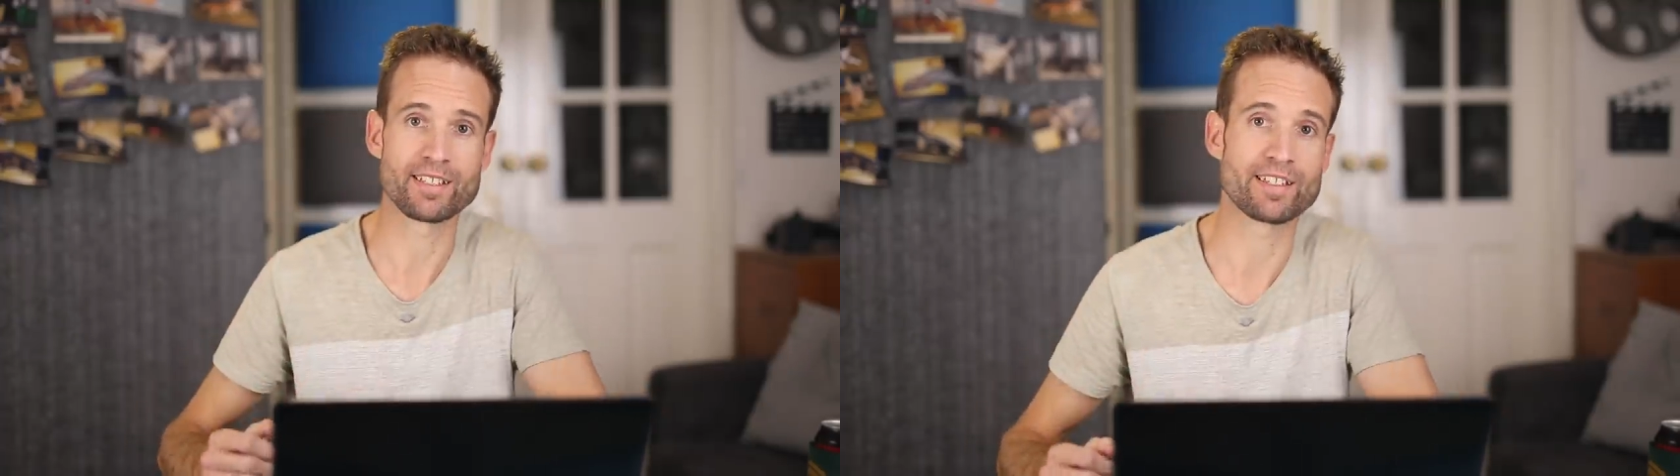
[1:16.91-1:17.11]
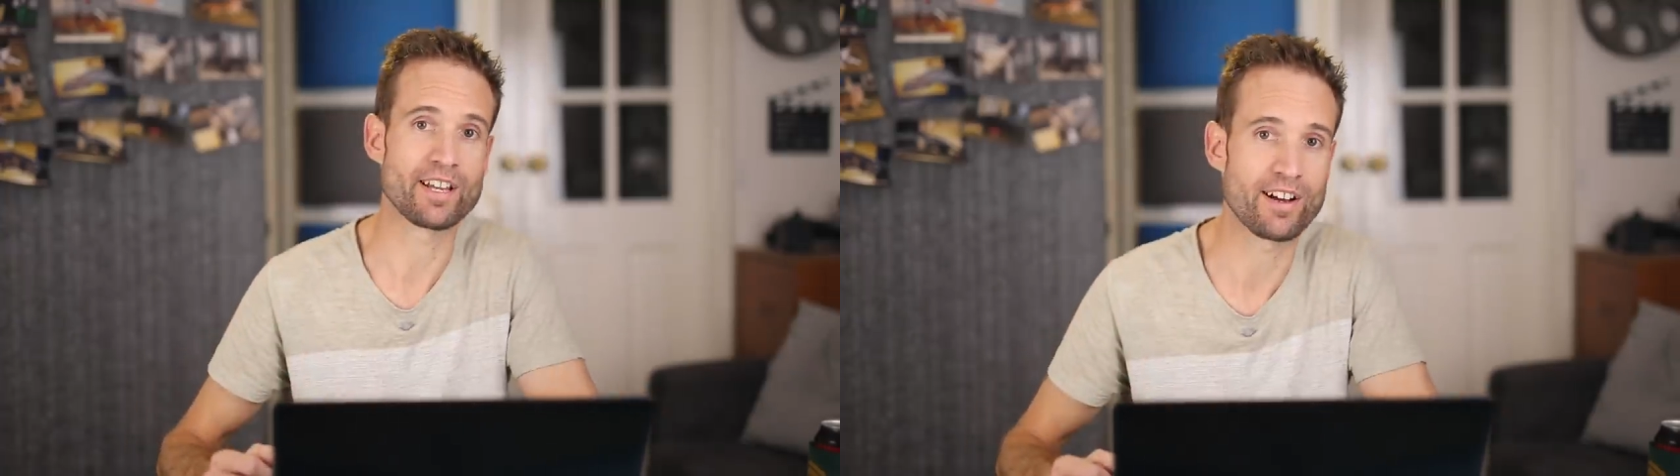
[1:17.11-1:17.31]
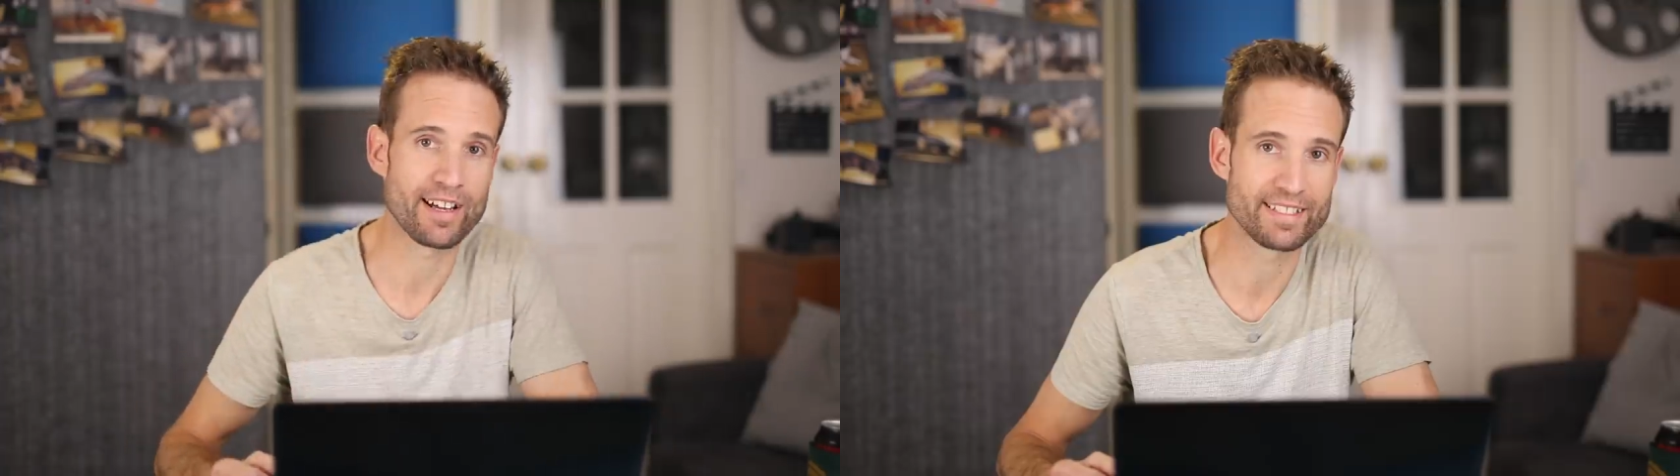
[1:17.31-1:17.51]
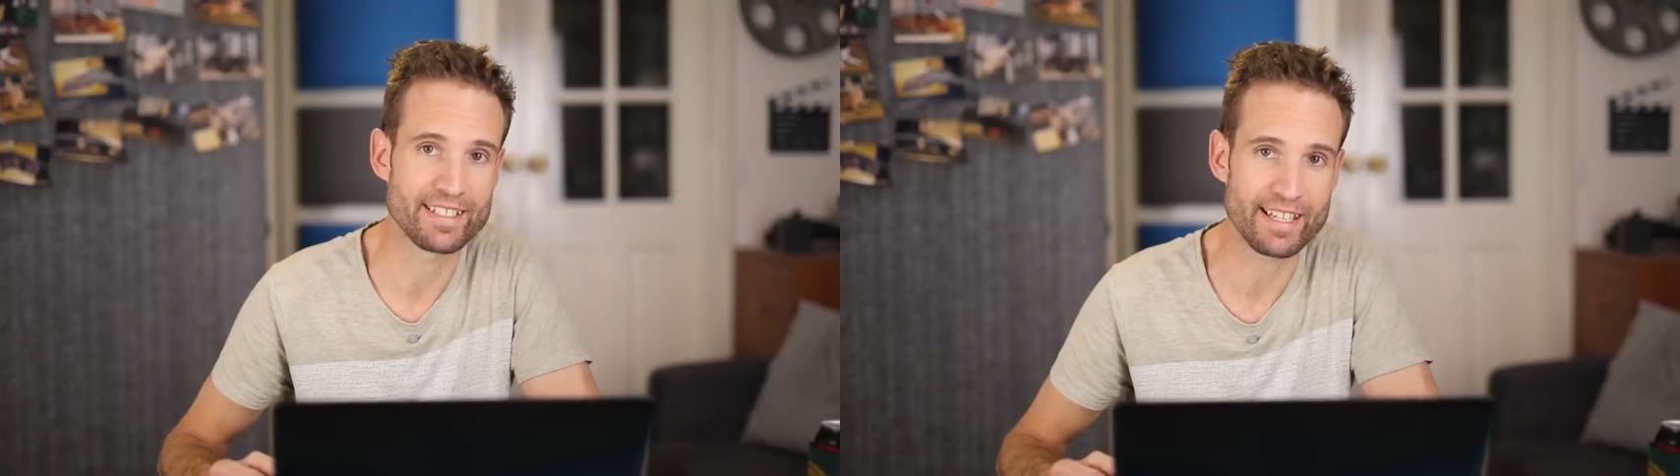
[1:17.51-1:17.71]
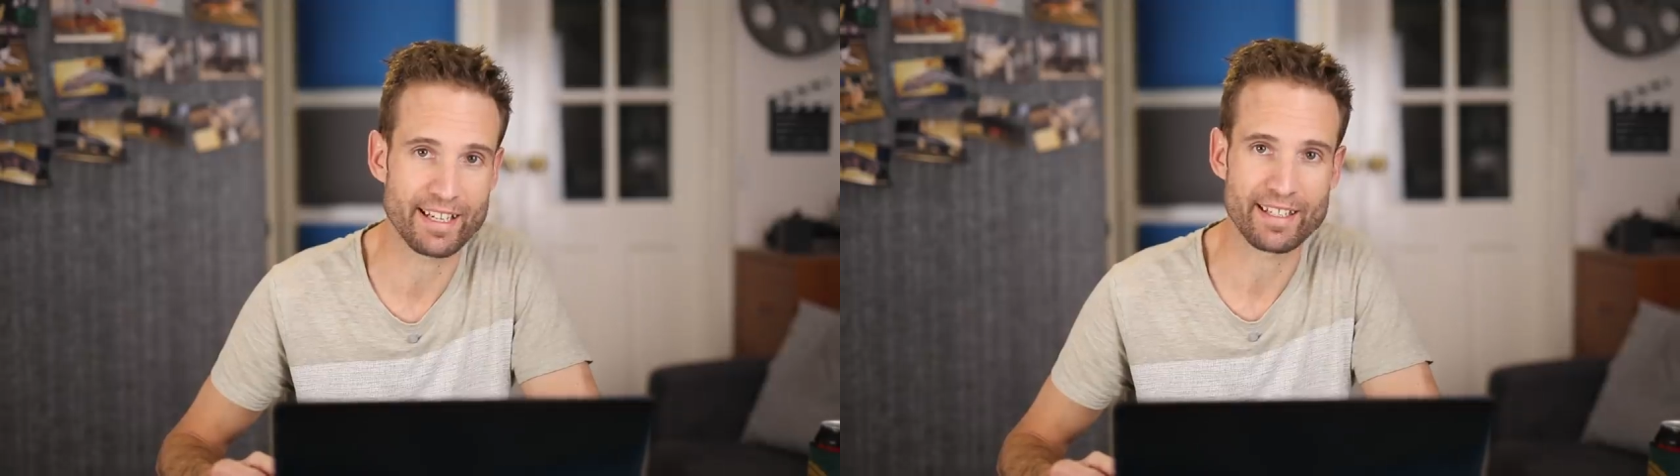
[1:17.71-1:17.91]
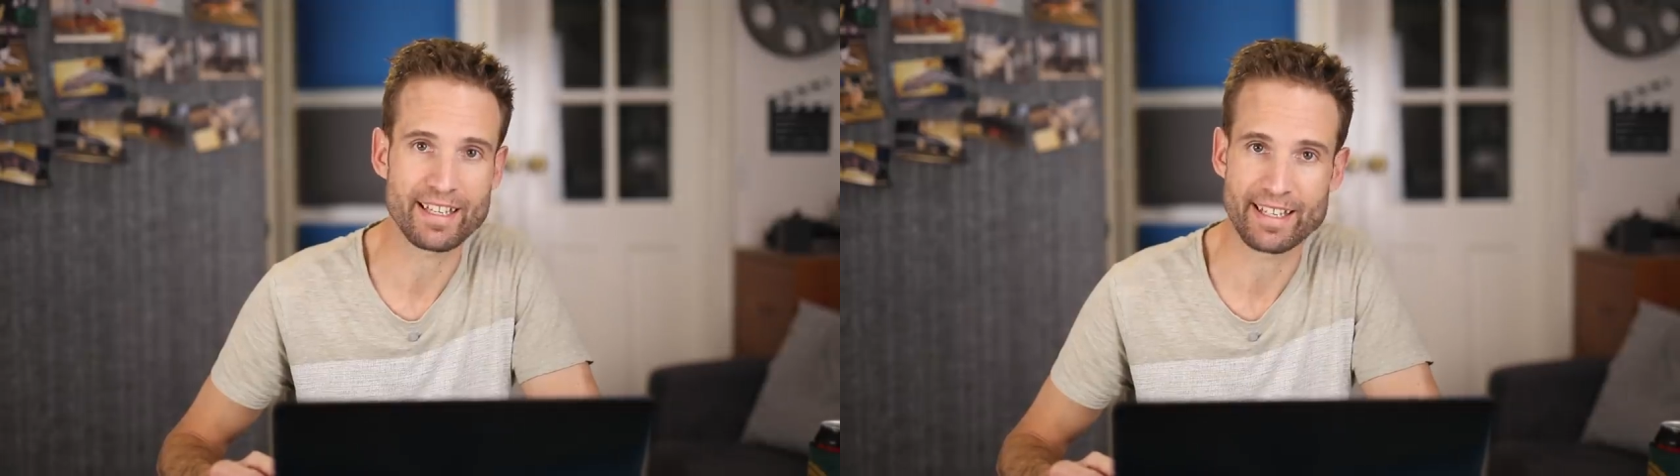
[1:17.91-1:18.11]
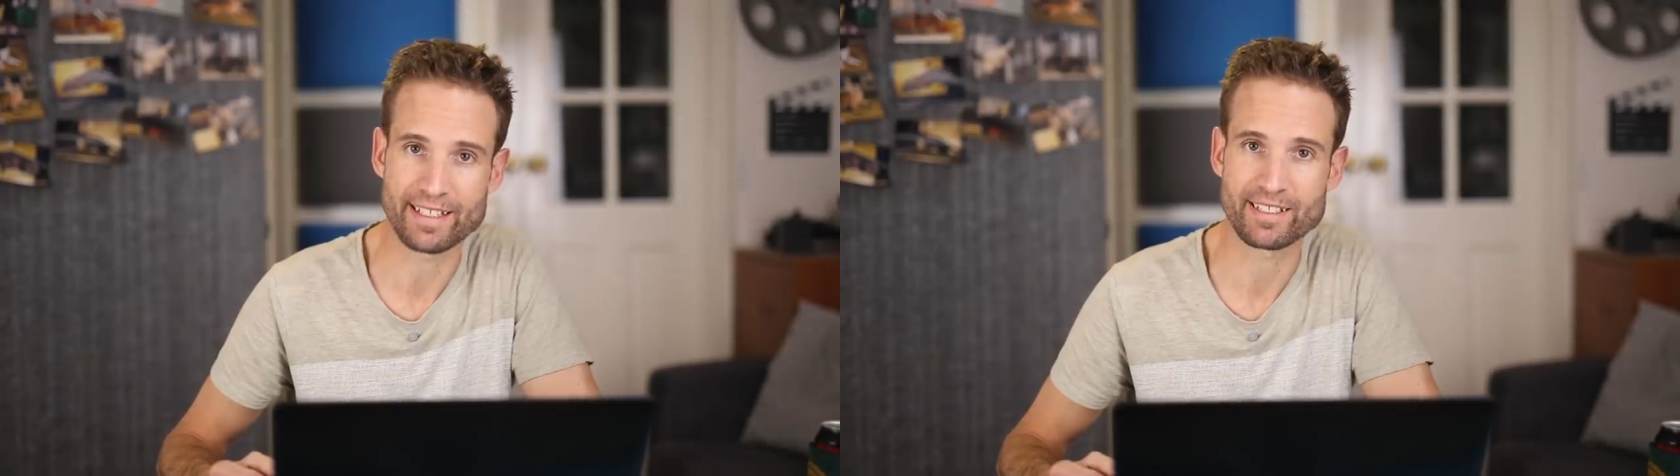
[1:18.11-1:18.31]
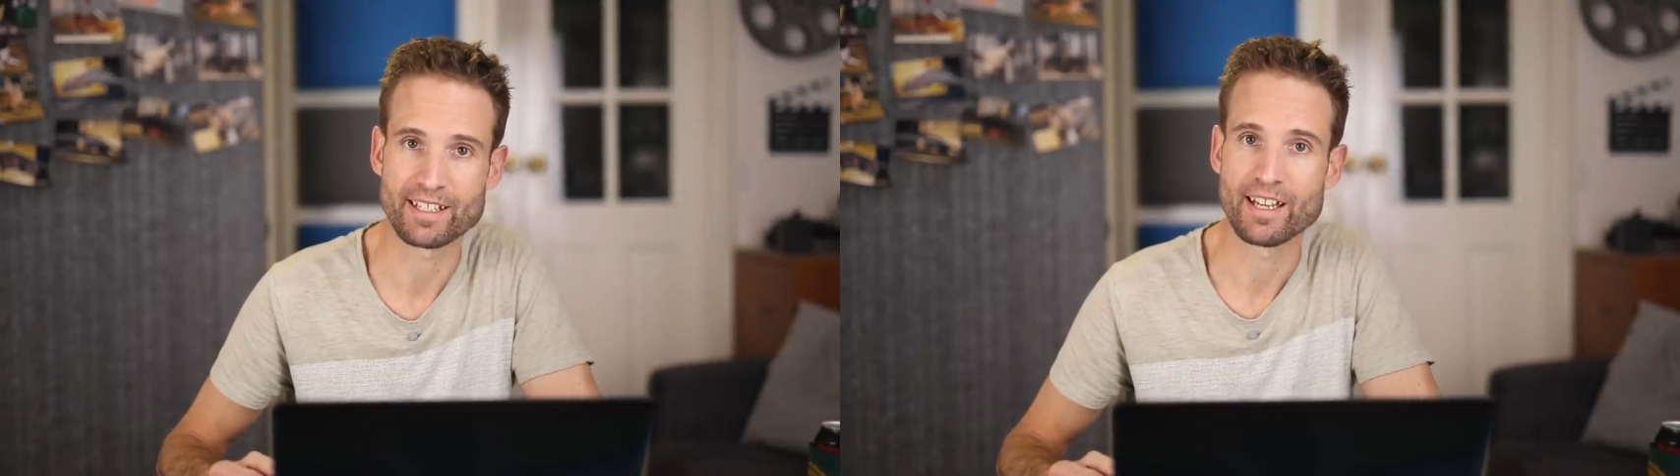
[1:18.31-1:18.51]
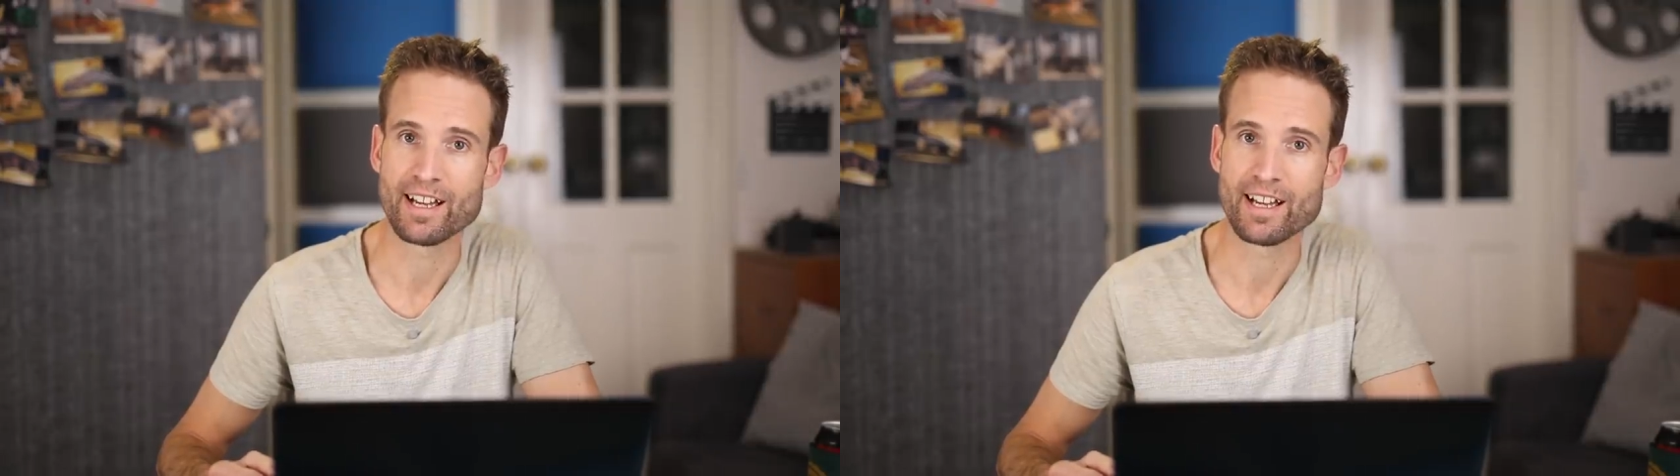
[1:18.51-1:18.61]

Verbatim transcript: The idea is